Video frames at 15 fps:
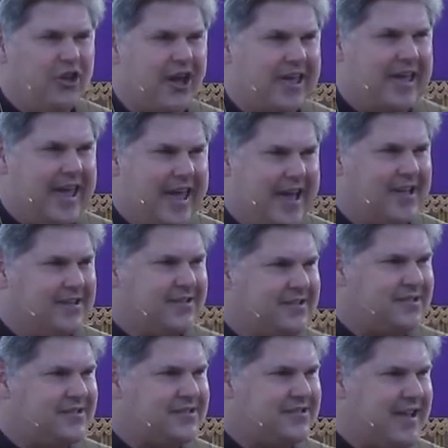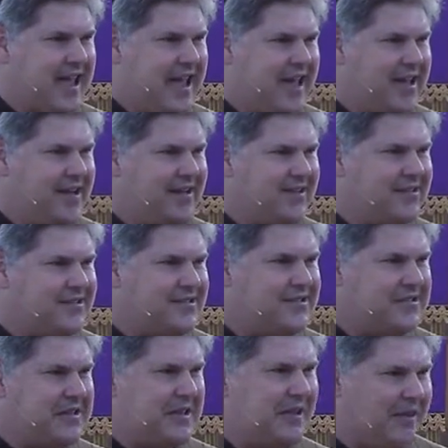You can't stand
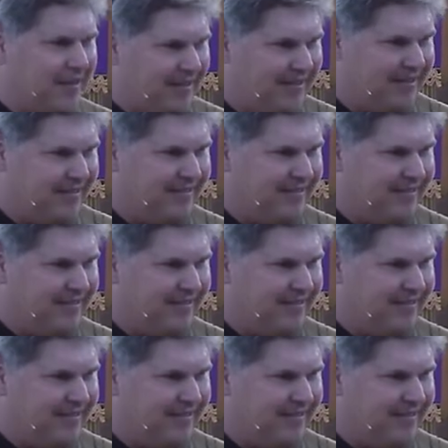still.